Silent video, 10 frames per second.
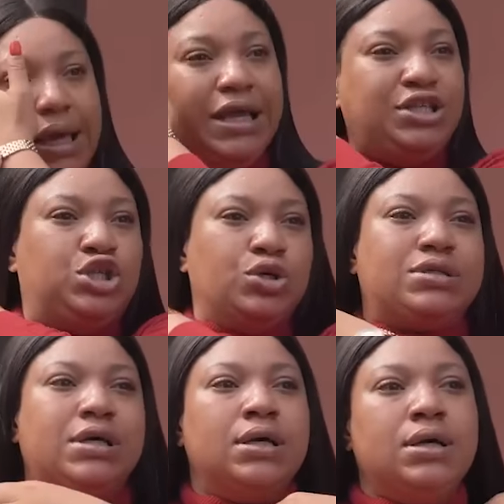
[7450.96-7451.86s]

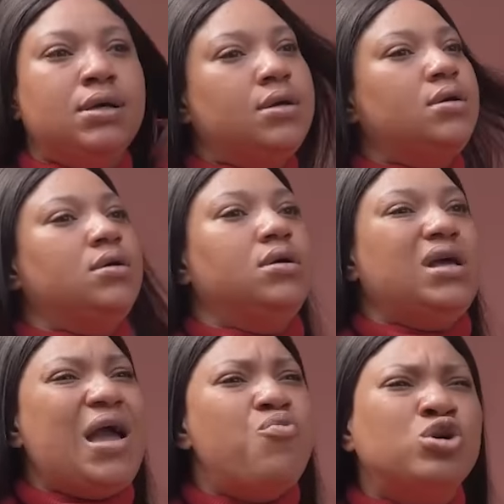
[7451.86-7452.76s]
Idiot!
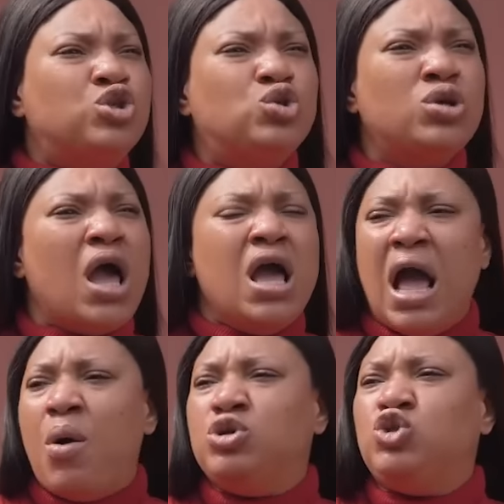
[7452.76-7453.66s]
I was
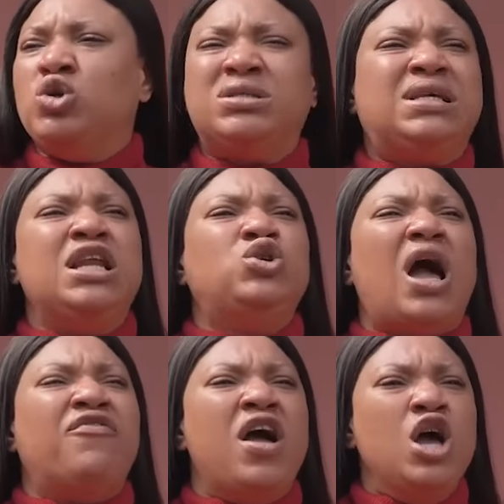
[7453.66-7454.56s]
so silly to
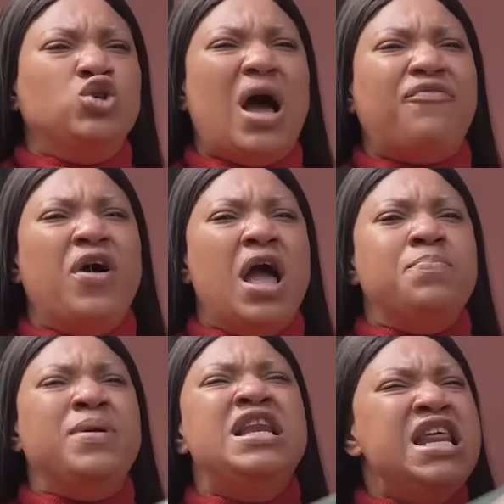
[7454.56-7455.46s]
have
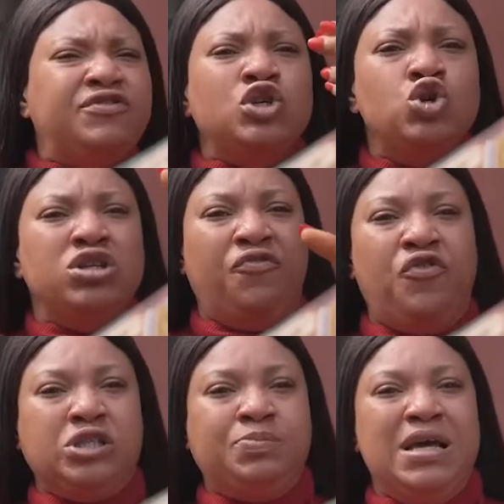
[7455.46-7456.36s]
believed in you in the first